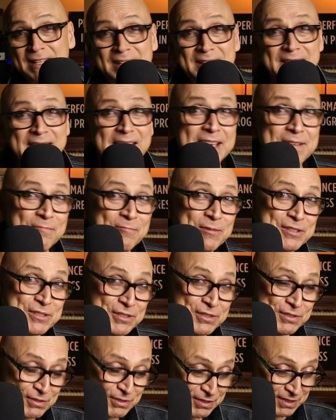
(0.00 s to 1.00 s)
the thing
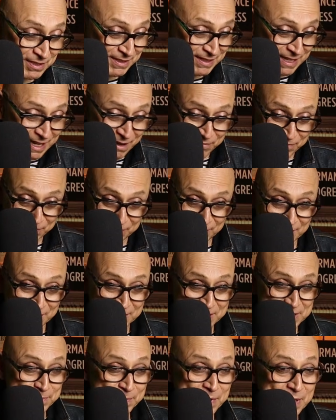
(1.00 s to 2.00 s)
which you can definitely
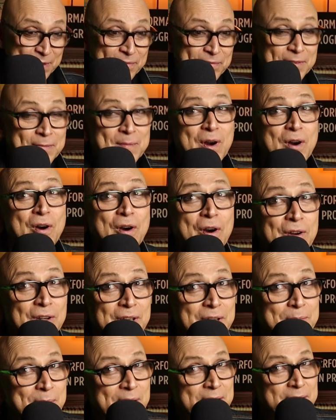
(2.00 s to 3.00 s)
expect from
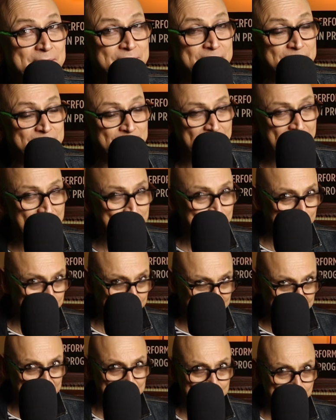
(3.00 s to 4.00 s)
Harley Benton, this